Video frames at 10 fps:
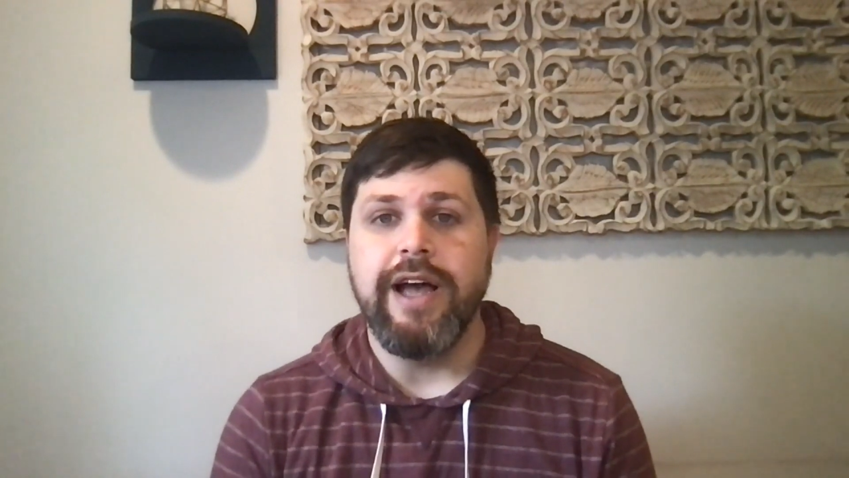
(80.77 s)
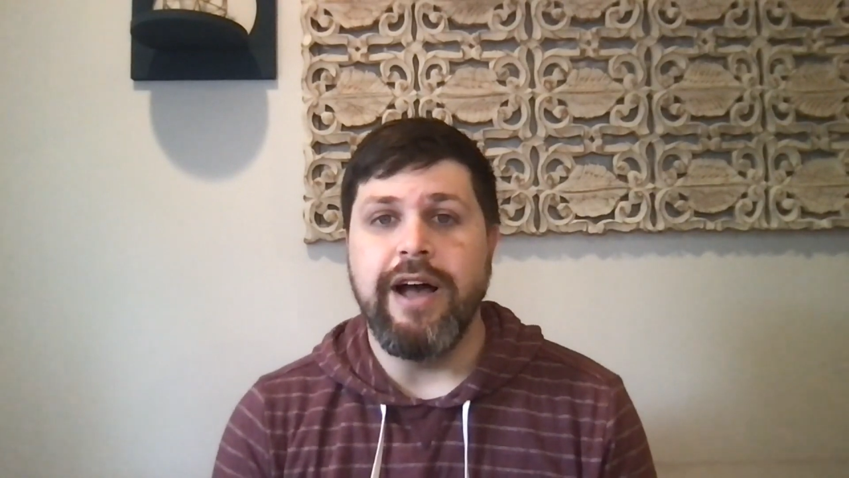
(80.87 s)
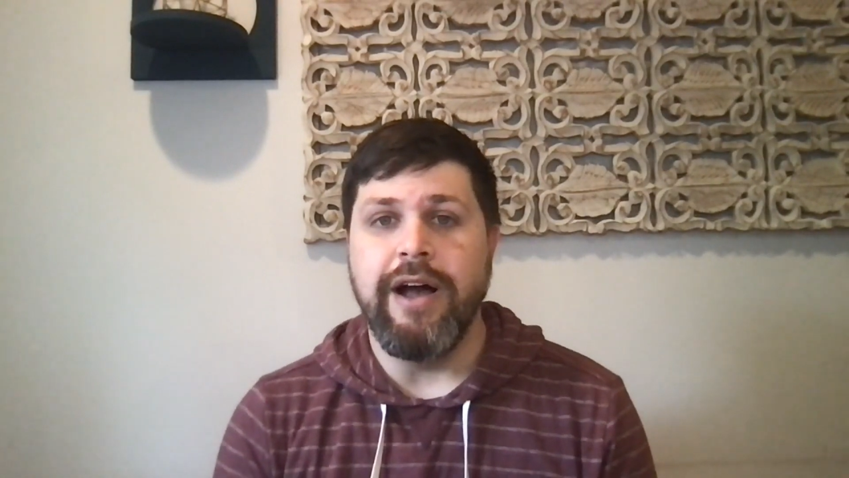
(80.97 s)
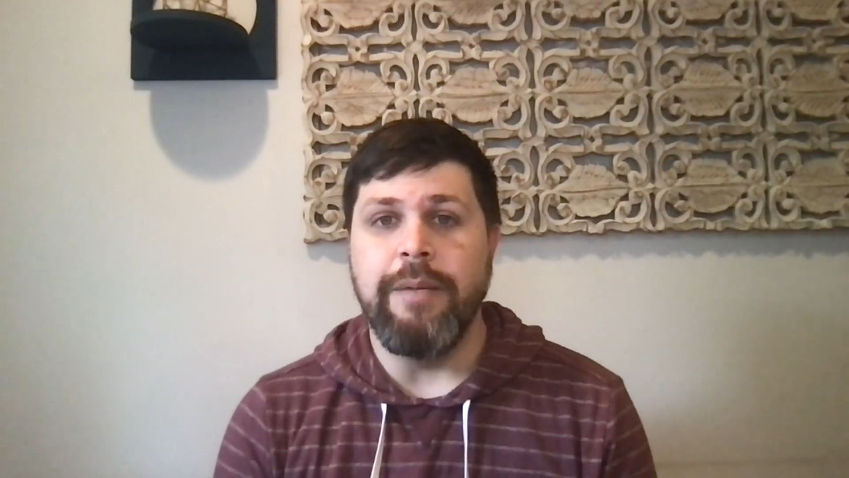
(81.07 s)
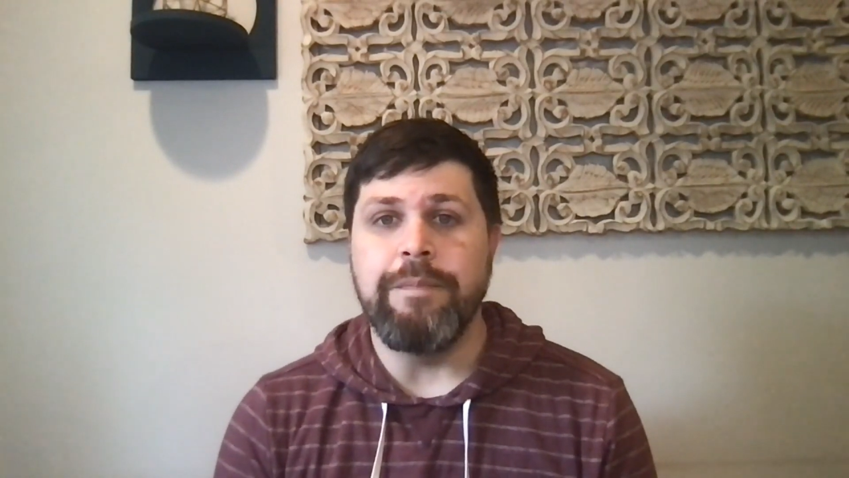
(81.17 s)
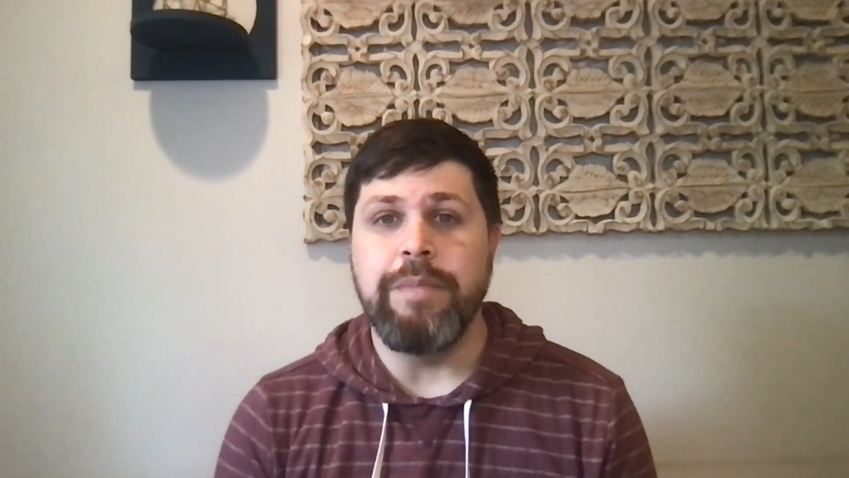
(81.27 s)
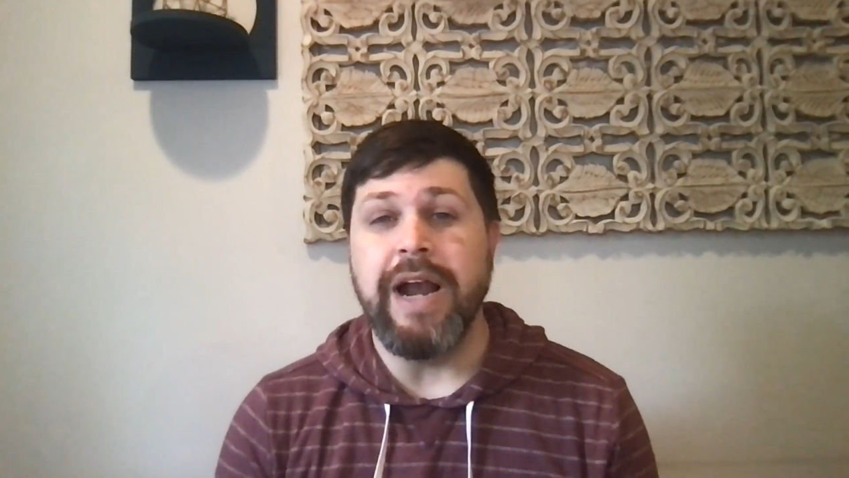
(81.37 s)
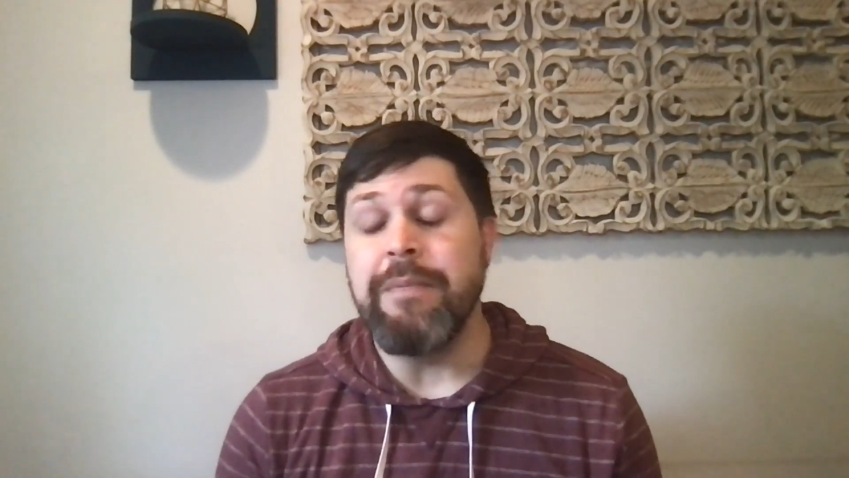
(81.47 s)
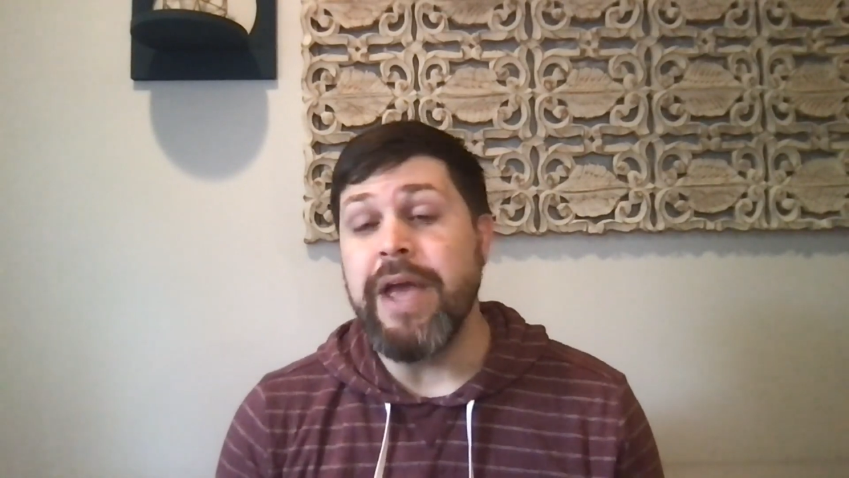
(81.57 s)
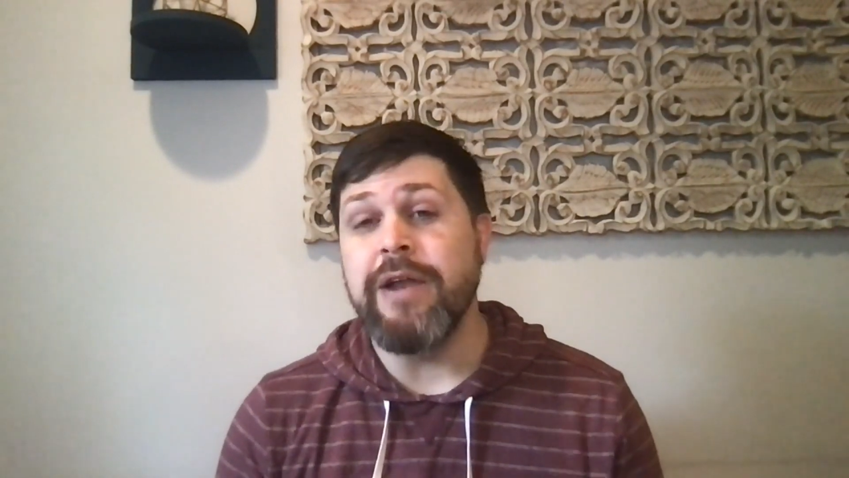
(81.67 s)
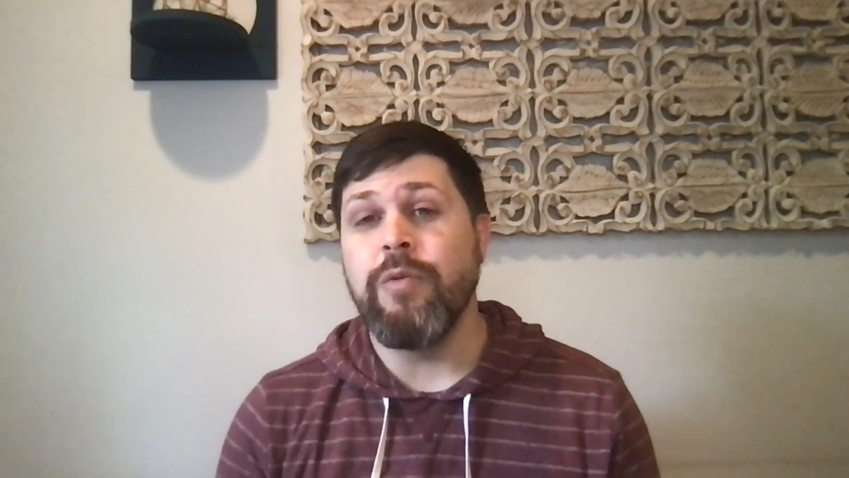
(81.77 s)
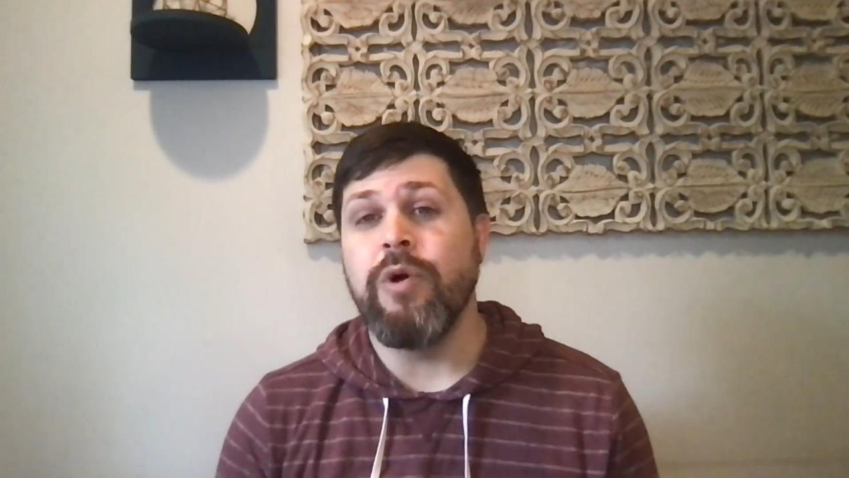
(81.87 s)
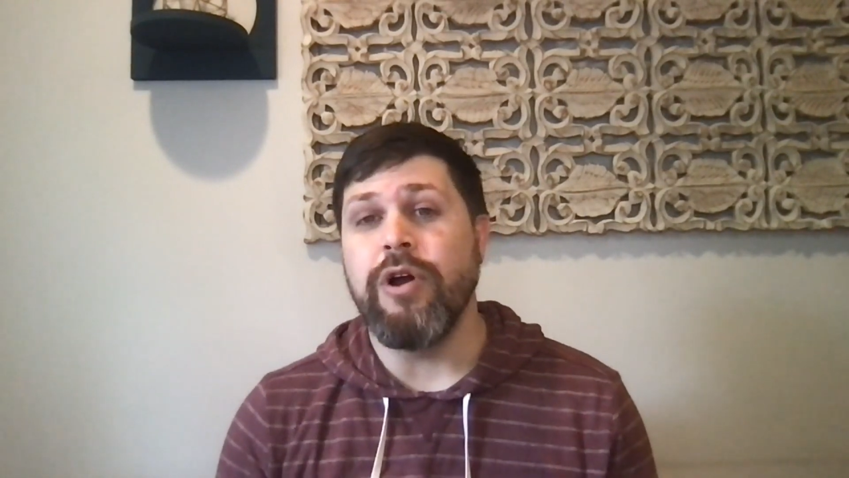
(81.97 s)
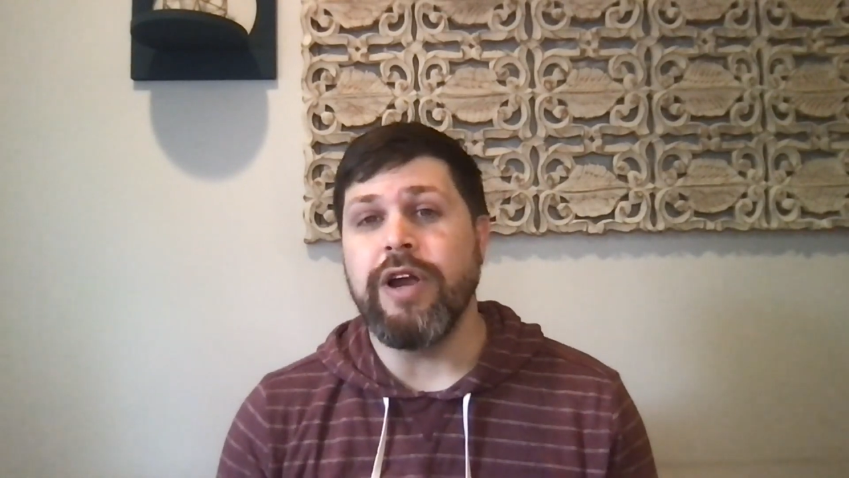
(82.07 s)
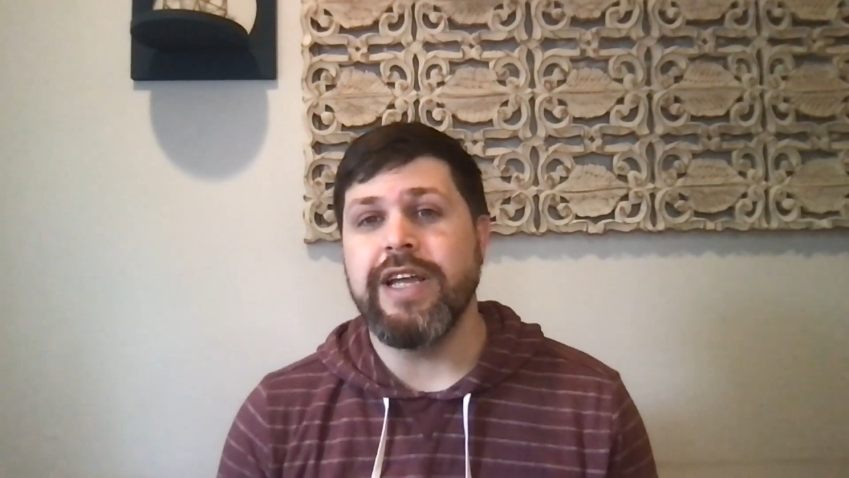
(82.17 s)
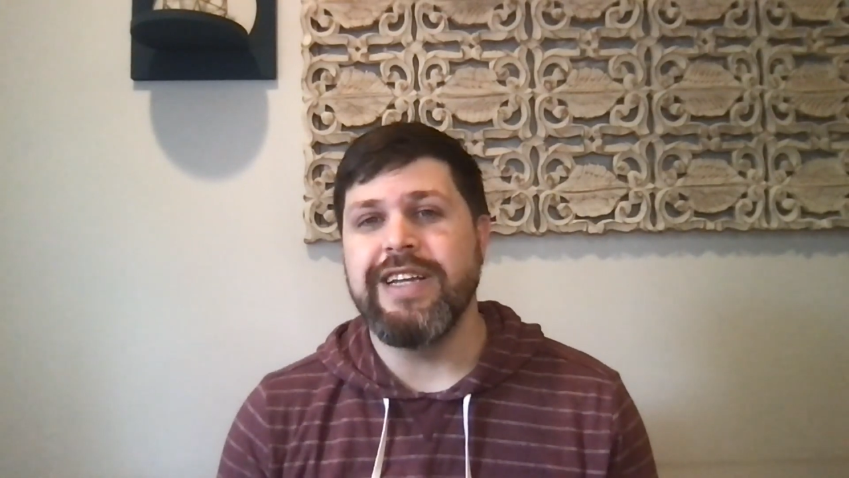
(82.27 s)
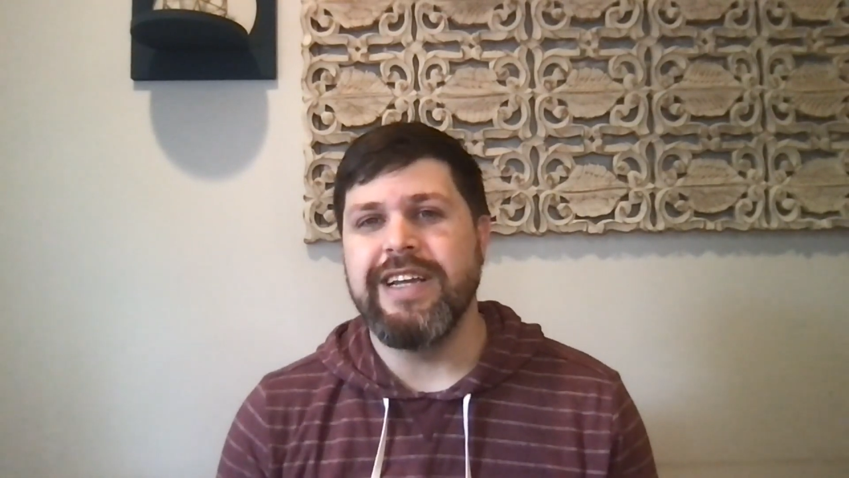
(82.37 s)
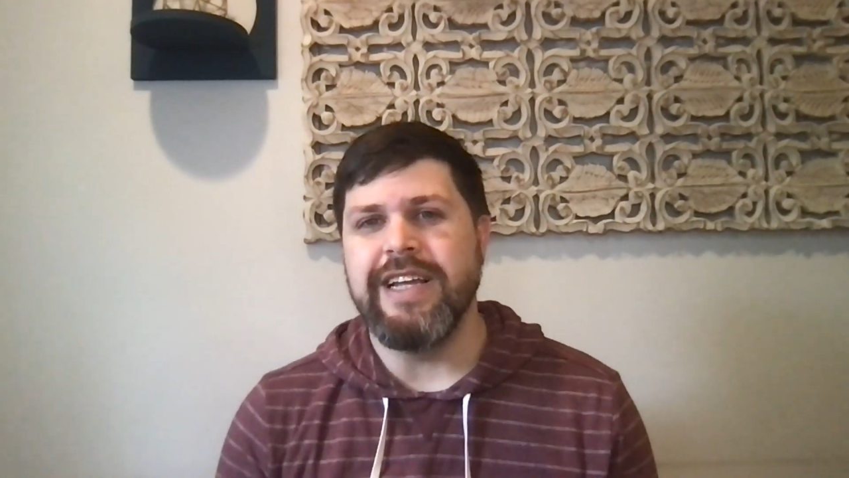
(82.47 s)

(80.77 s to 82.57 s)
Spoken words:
But I made it work.